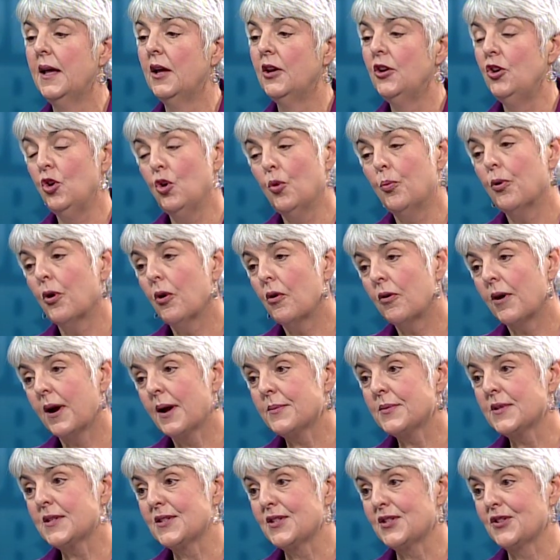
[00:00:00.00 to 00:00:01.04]
New
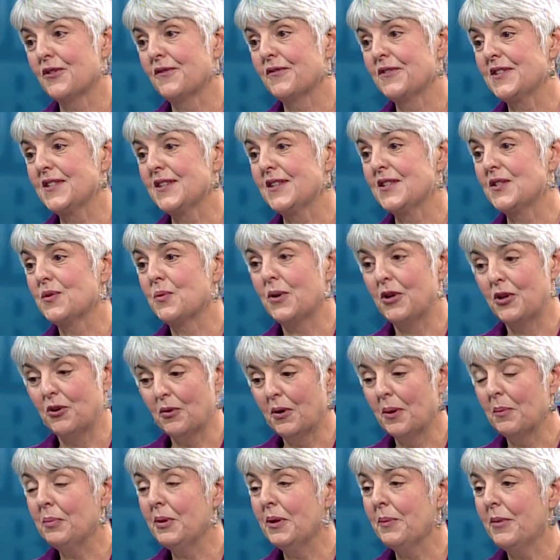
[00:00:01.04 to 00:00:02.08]
programs and services. When you
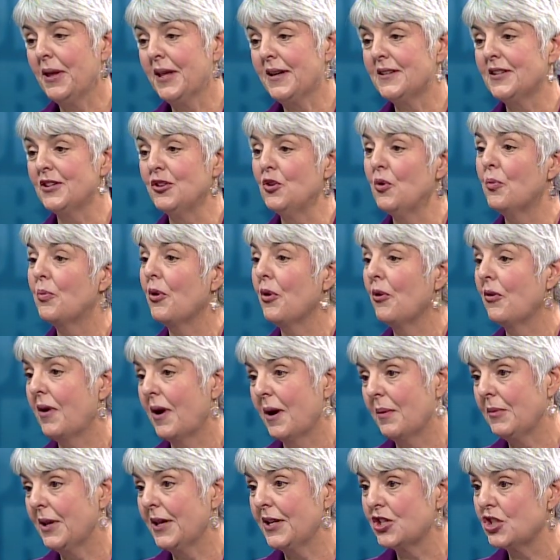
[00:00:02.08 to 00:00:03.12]
implement a new
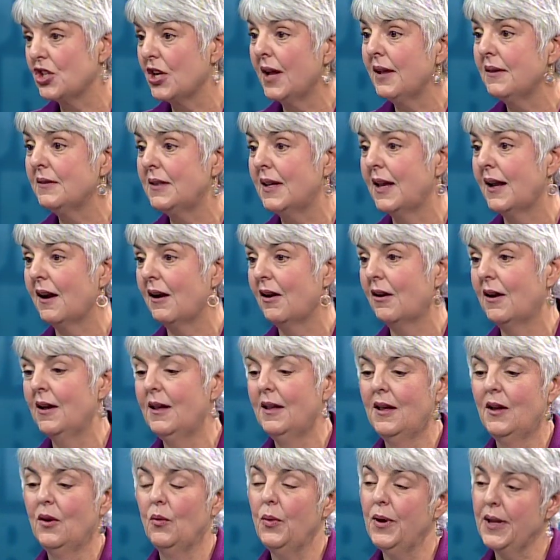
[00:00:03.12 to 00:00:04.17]
program like childcare,
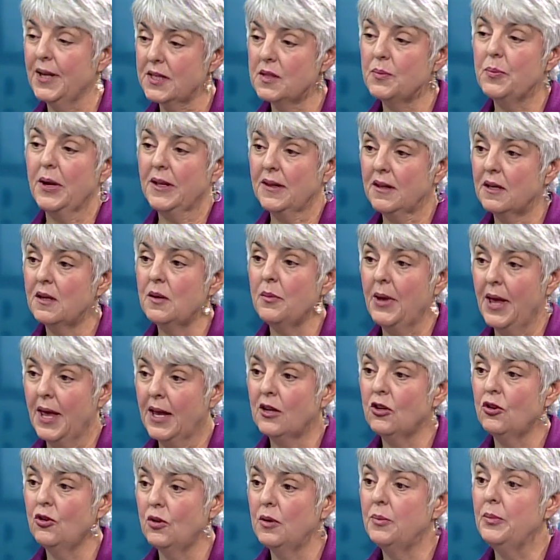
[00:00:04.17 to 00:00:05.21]
we expect the
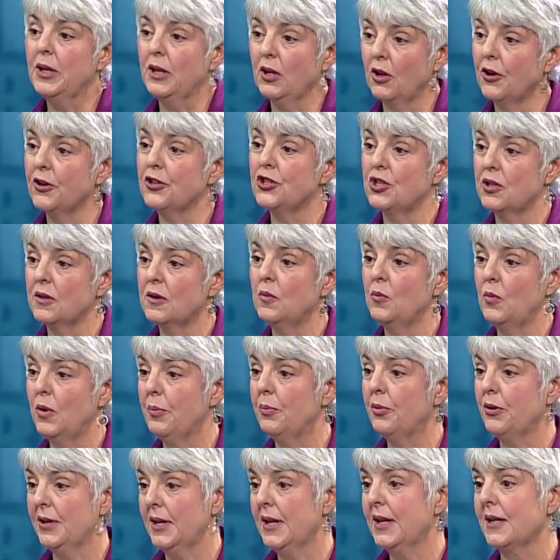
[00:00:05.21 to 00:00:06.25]
demand could be larger than we
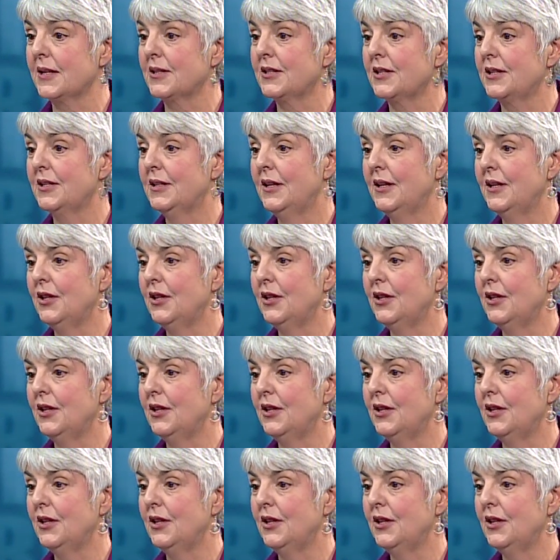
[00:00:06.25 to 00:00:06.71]
predict.